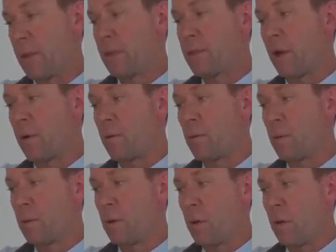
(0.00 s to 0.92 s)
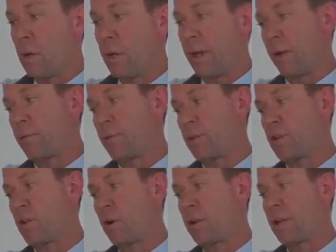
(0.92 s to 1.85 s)
So, you know, because
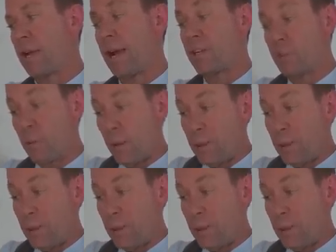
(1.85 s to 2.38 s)
you're not going to go out square,